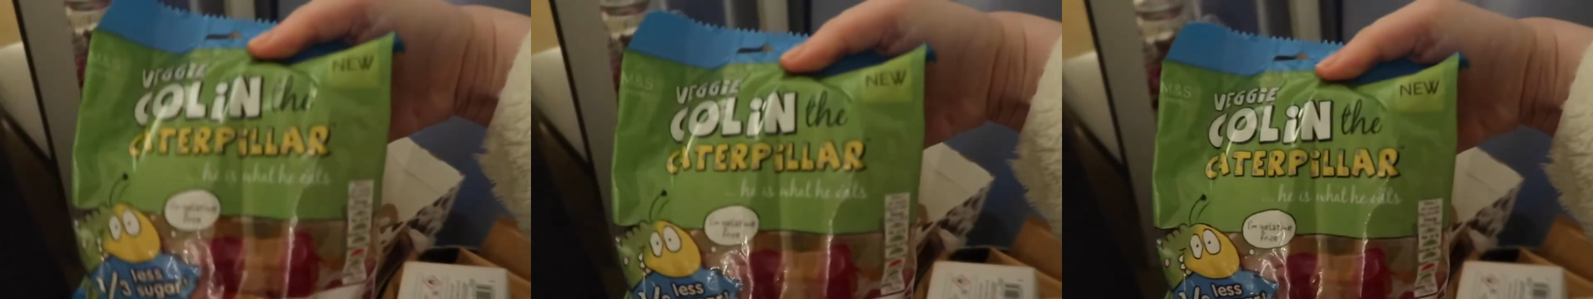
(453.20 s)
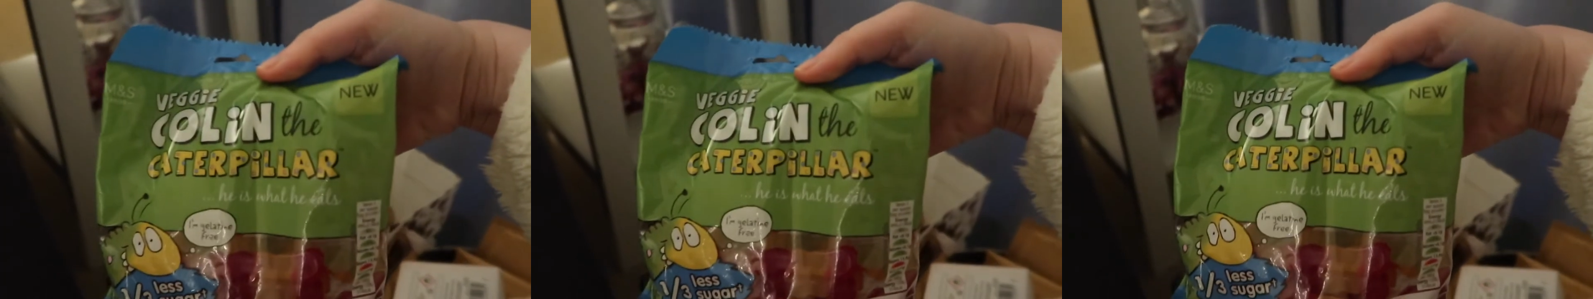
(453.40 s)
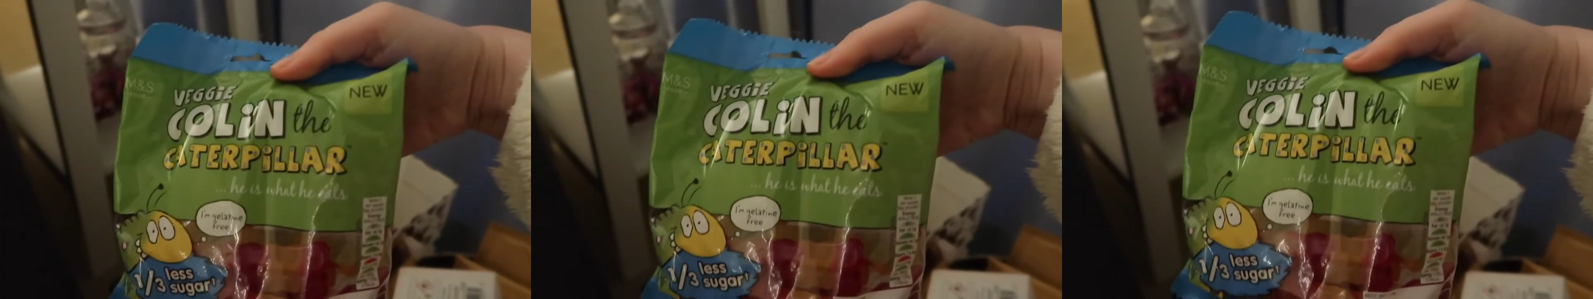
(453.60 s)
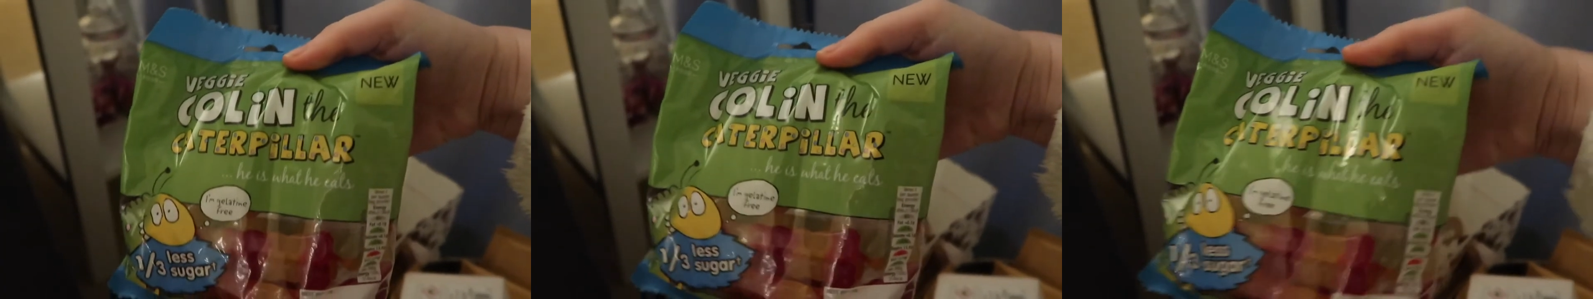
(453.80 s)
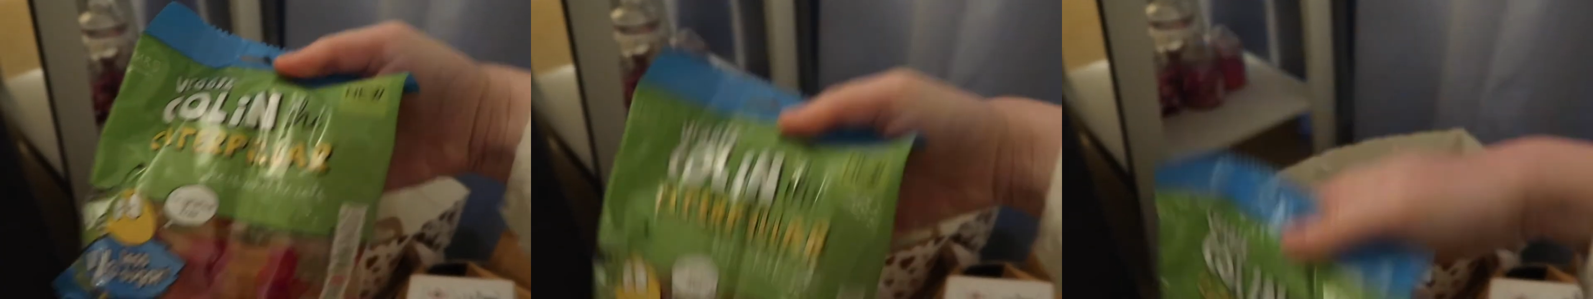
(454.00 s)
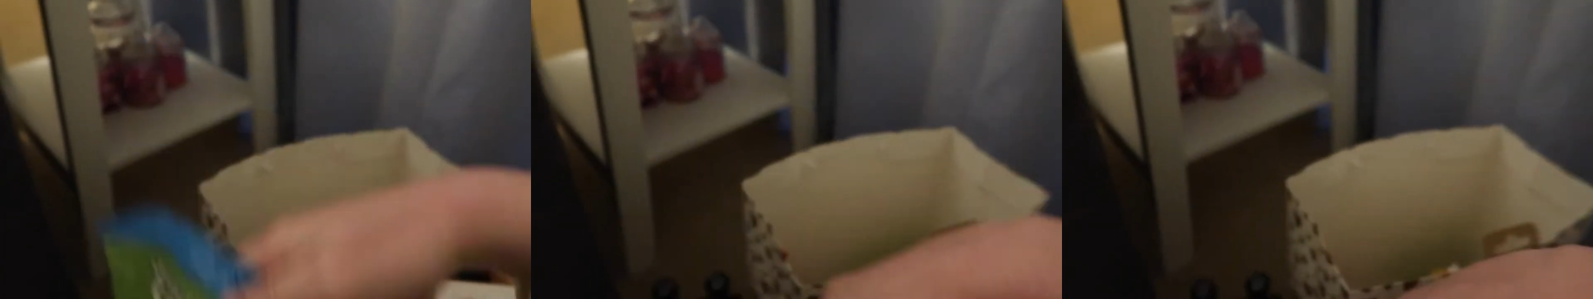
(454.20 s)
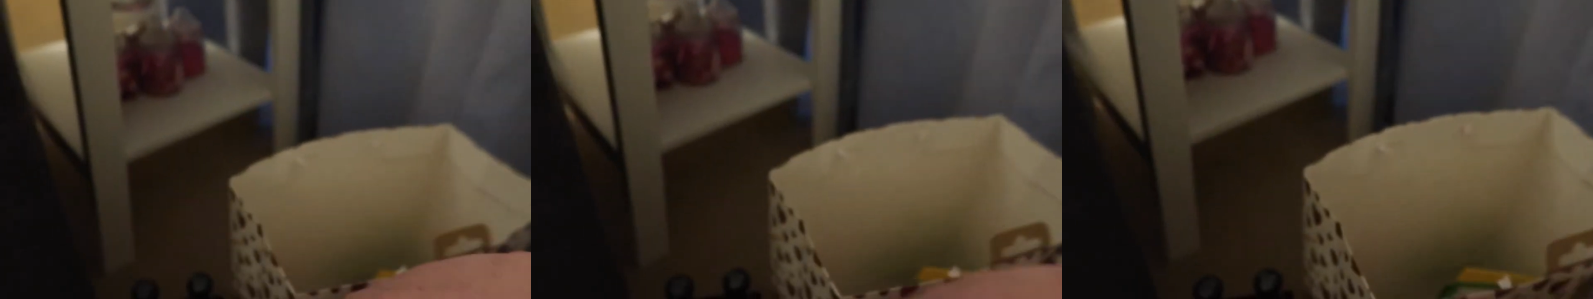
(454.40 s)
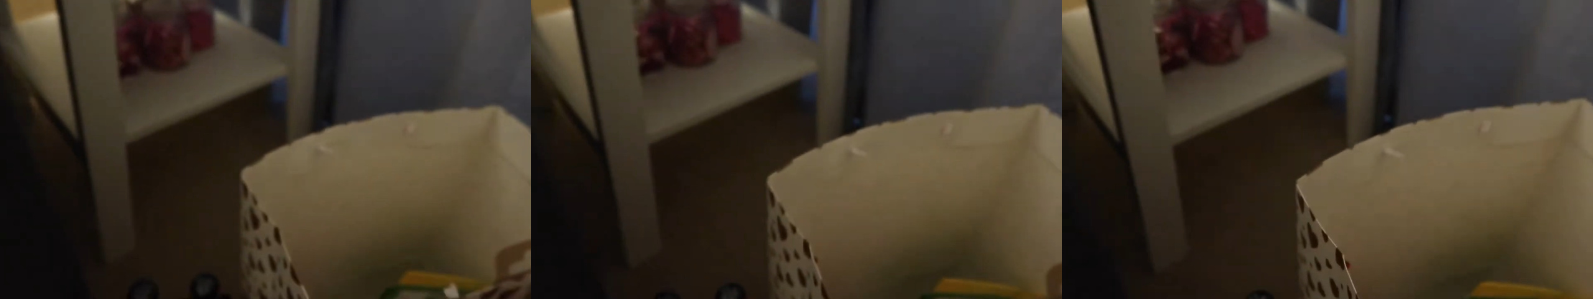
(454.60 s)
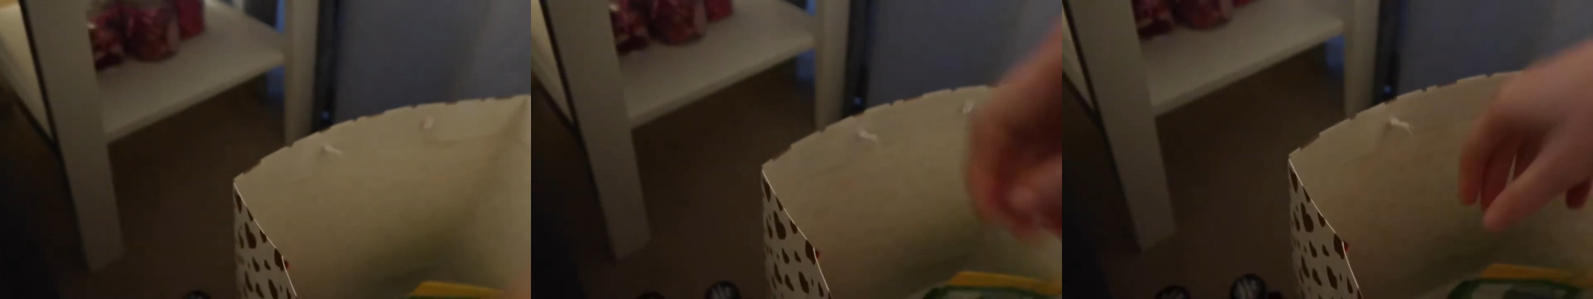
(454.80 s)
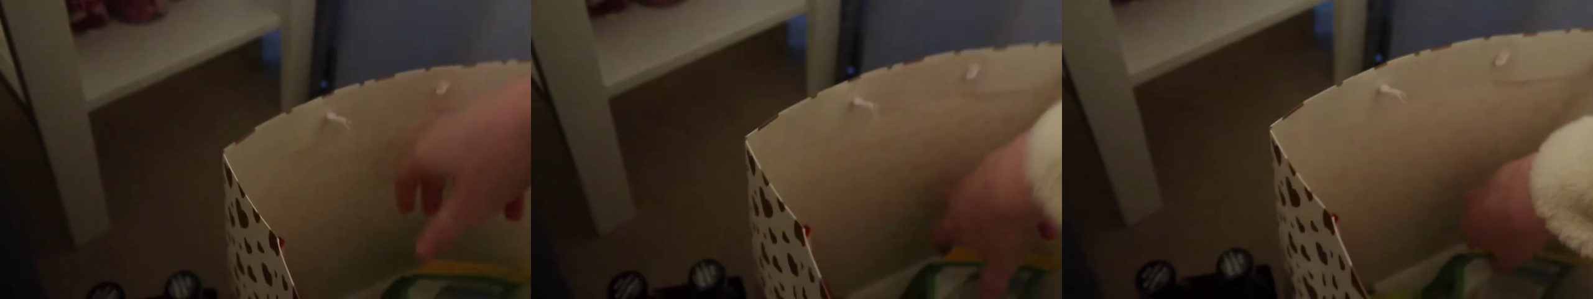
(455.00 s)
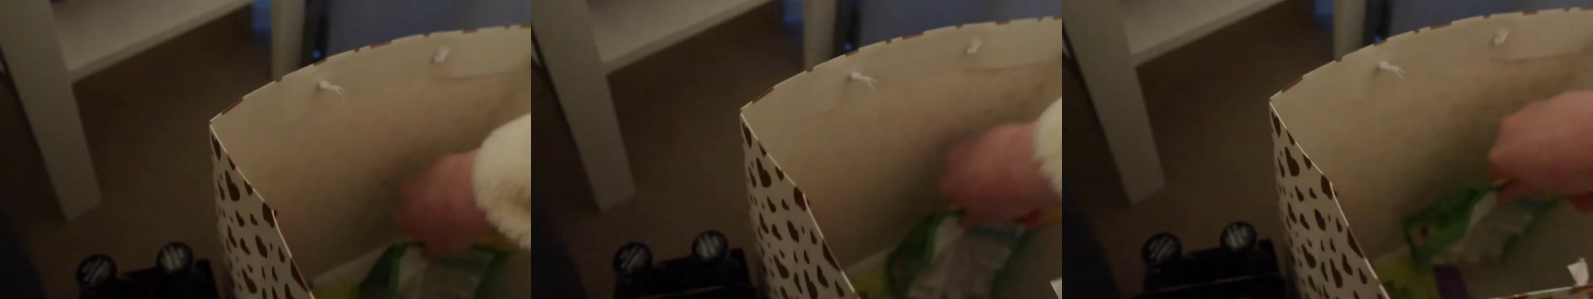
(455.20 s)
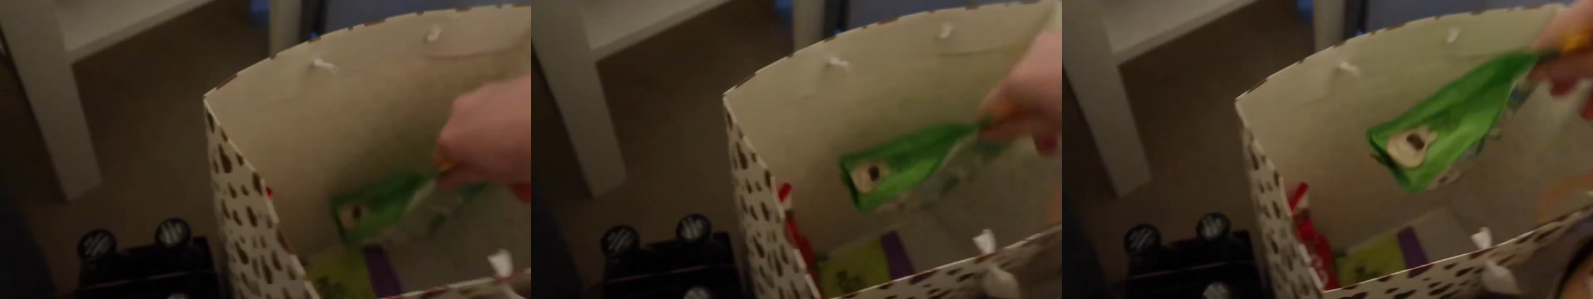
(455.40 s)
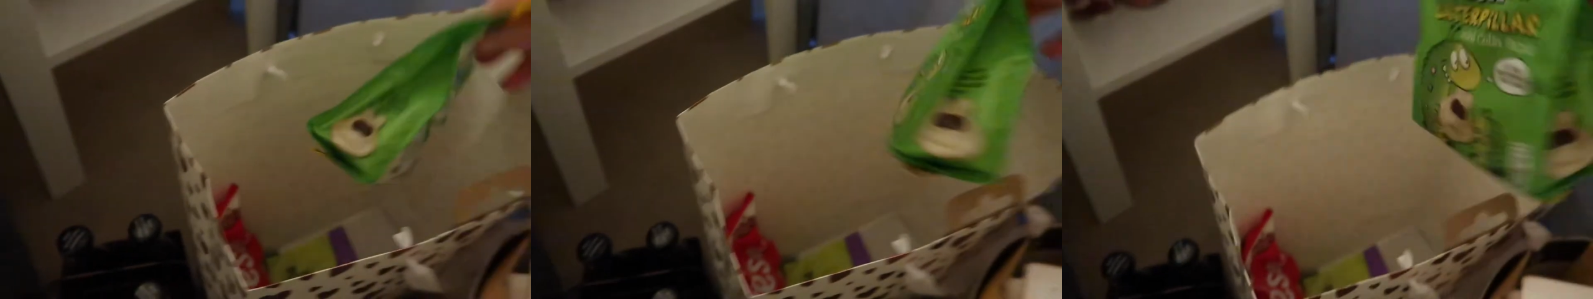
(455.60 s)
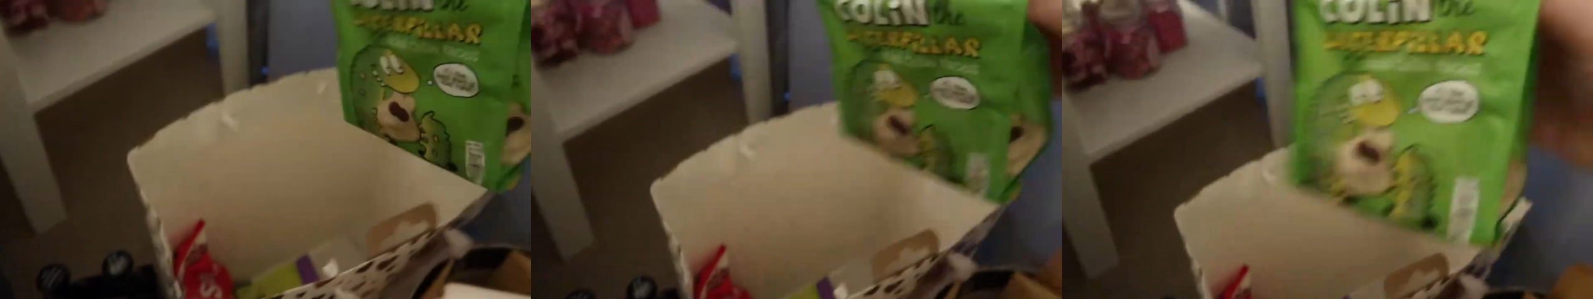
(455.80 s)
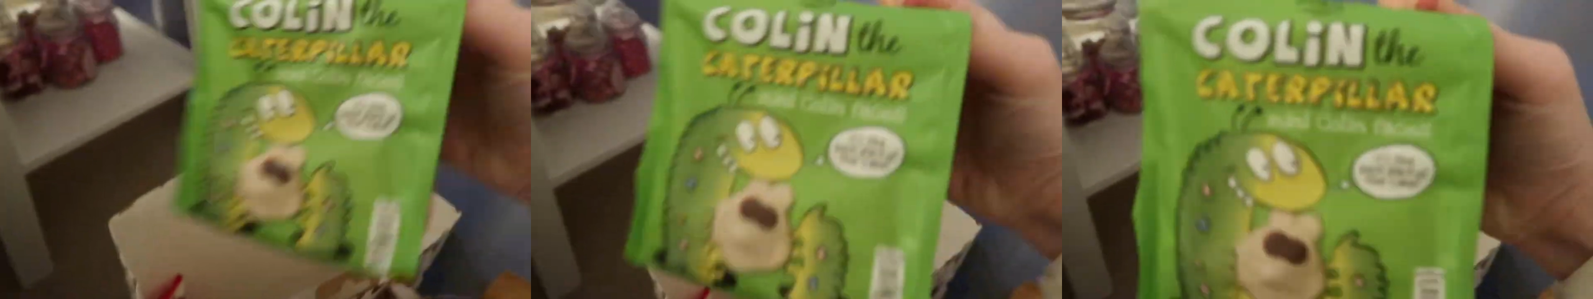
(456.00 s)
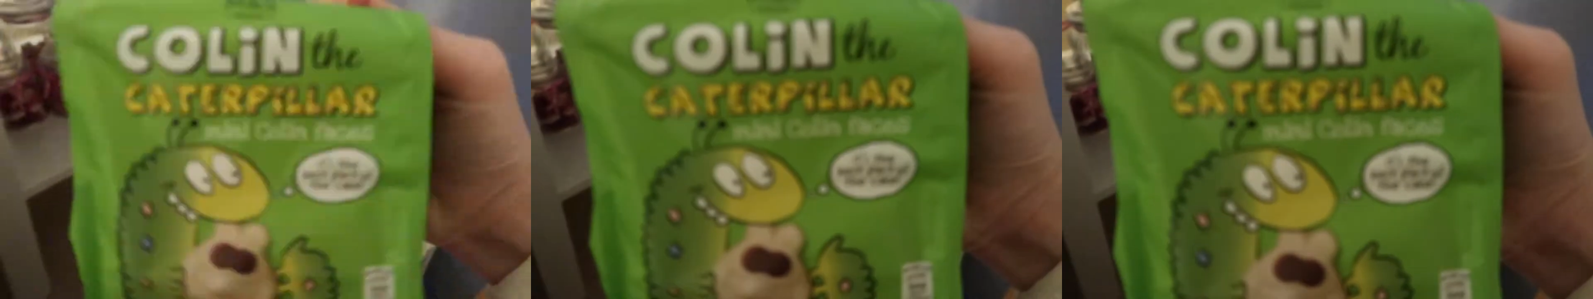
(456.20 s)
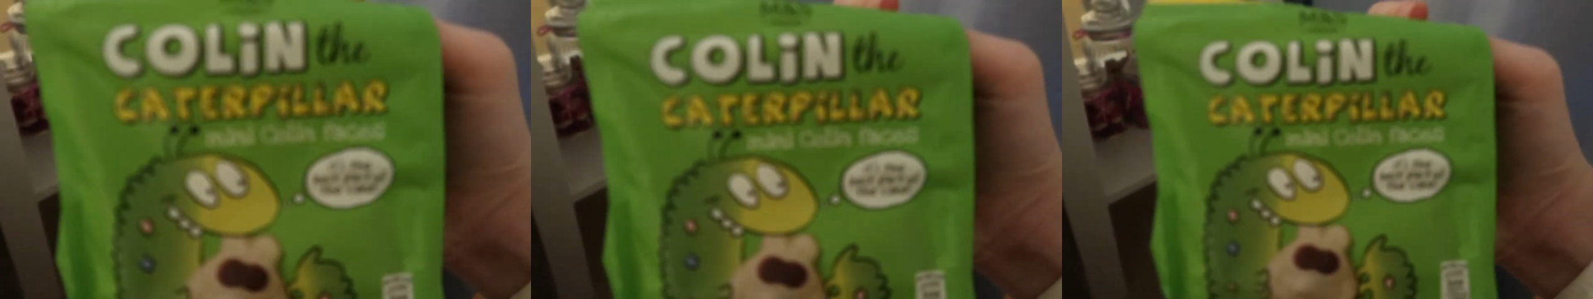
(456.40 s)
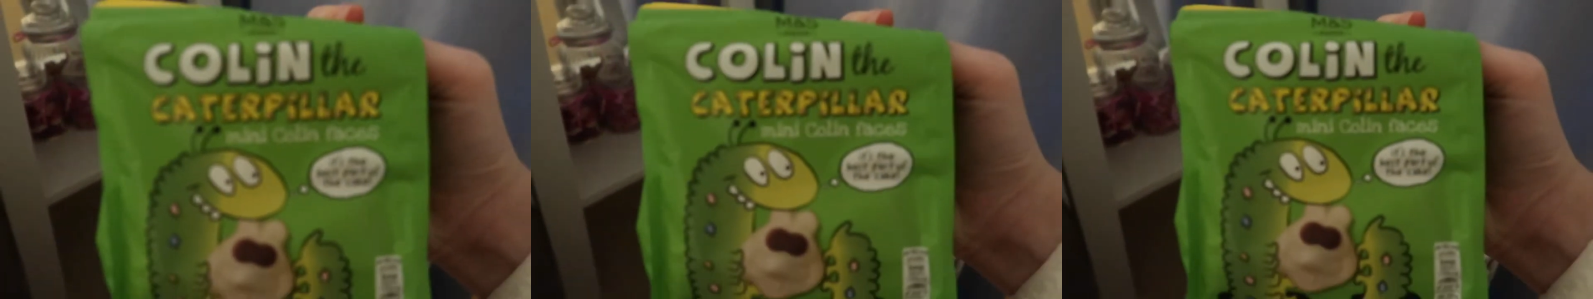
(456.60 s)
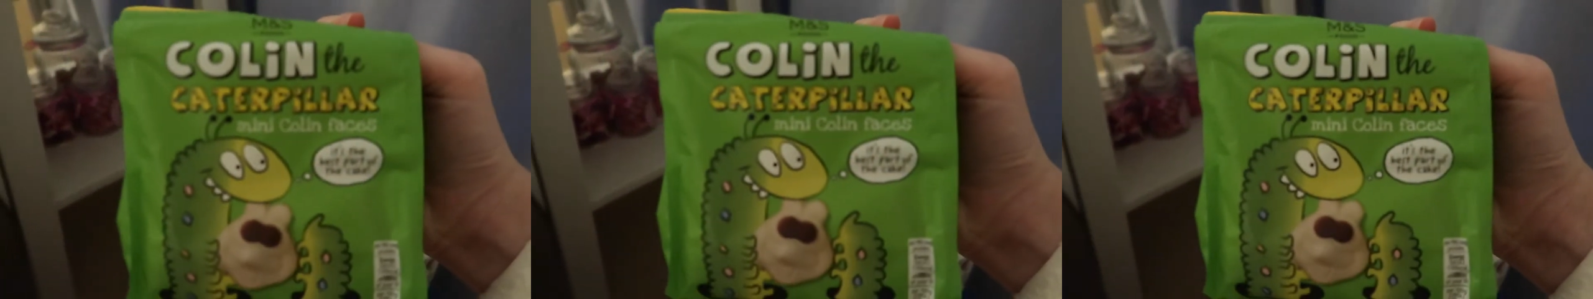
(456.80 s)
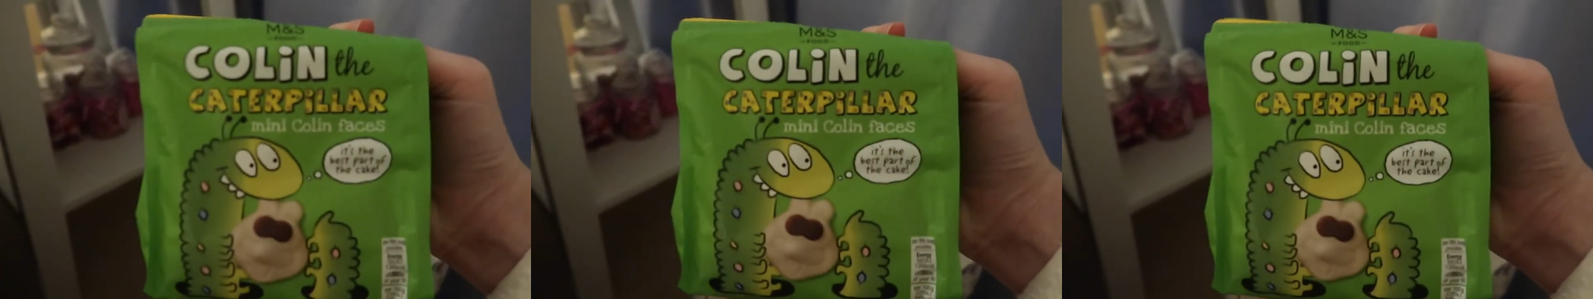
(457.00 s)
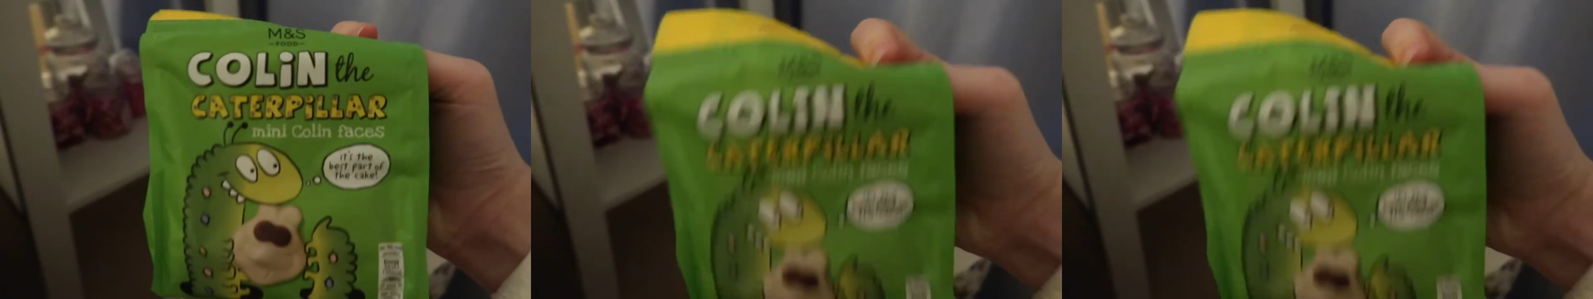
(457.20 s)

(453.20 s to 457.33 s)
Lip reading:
Nobody's mouth can be seen.